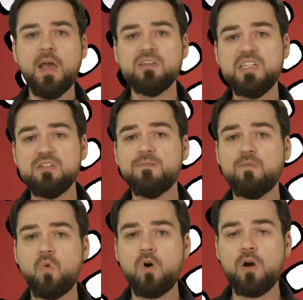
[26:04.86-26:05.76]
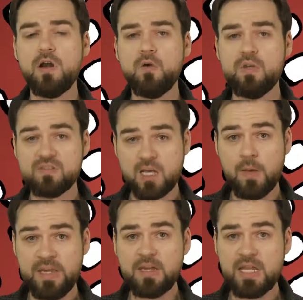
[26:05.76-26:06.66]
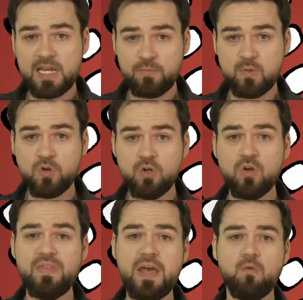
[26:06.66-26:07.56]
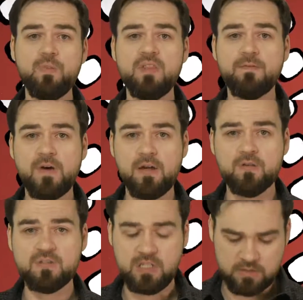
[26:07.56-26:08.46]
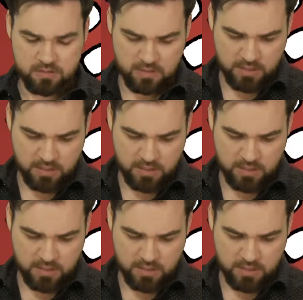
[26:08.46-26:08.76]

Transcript: Season 4 is coming. It has been renewed, and that will be the final season.